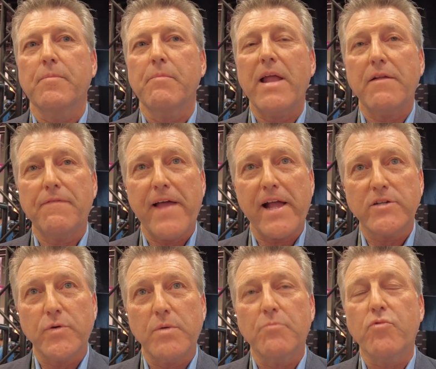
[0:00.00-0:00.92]

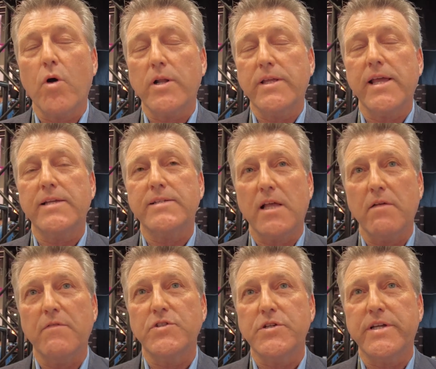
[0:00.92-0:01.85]
manufacturing broadcast
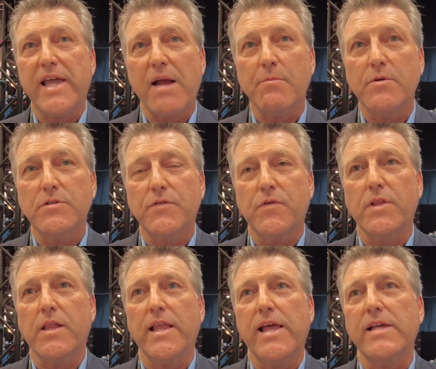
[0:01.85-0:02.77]
television cameras for
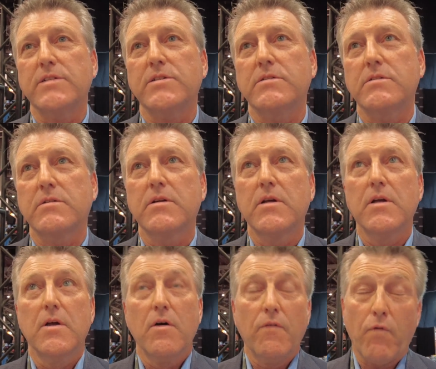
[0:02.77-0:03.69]
the last
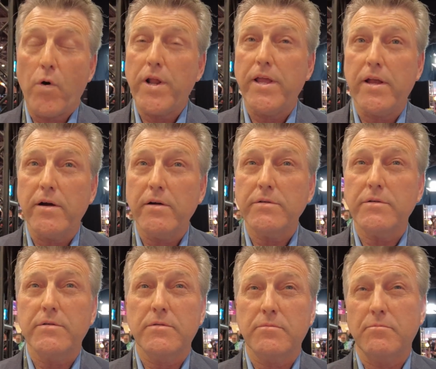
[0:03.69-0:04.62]
40
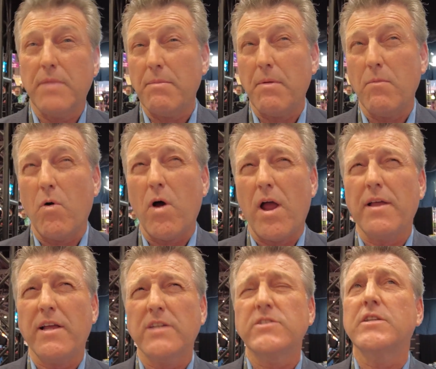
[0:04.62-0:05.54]
years, maybe more.
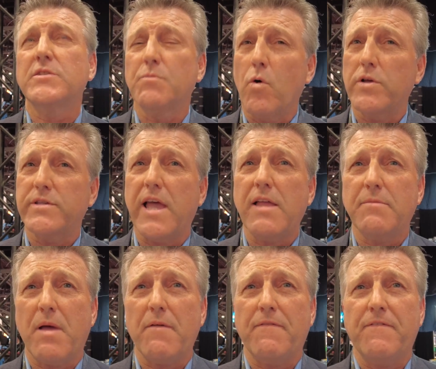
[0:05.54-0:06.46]
I should say more than
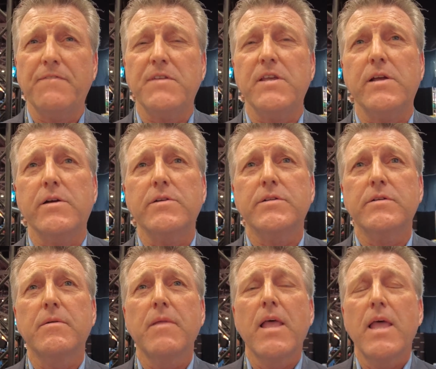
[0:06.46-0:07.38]
that, about 50
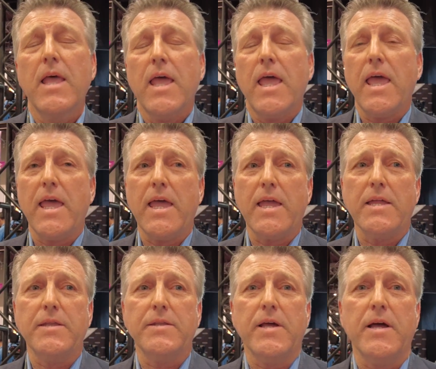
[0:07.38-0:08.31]
years.
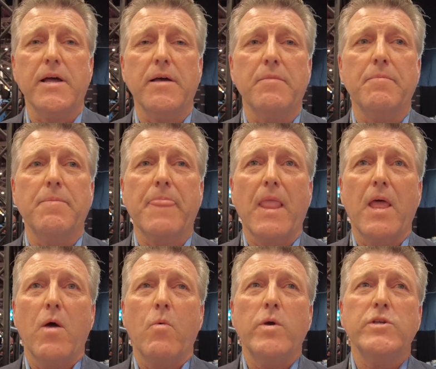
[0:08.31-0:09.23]
And
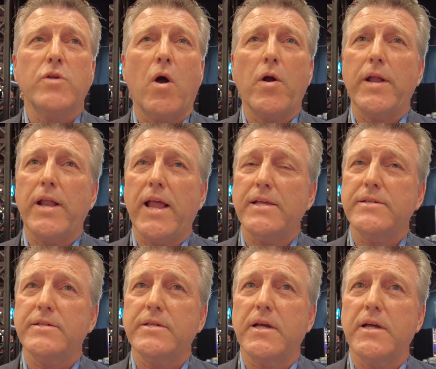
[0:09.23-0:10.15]
we started
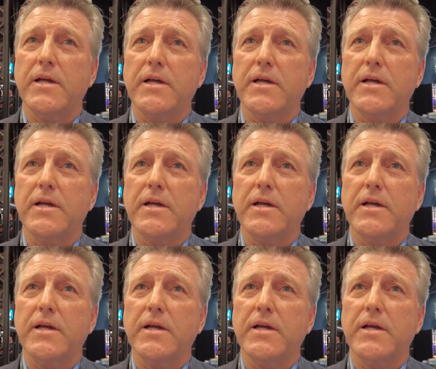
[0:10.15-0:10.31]
as